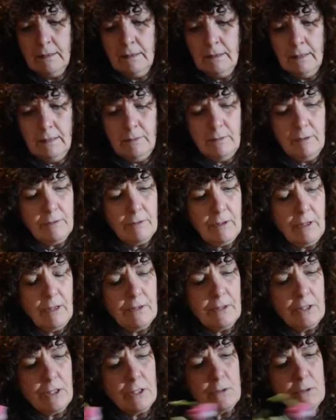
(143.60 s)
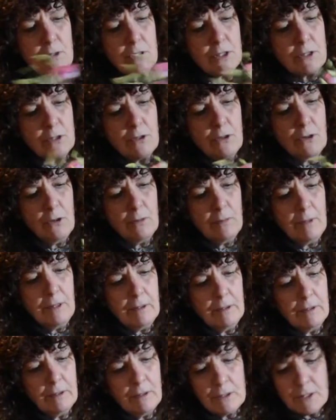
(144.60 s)
And we've got the
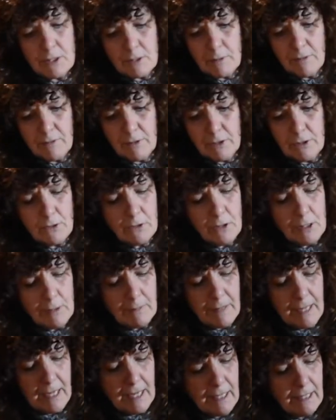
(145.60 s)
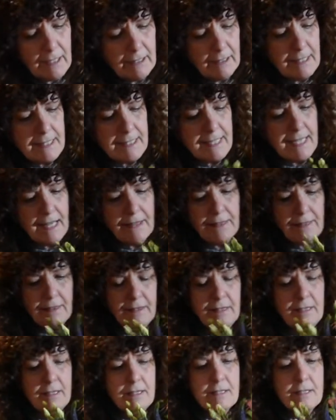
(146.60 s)
Eustoma, or some of you know it by
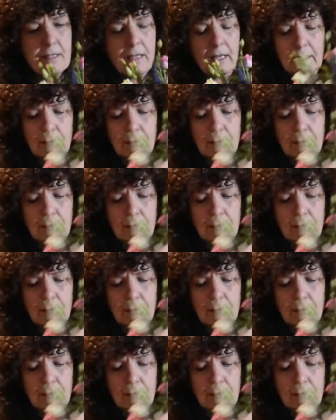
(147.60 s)
Lysianthus.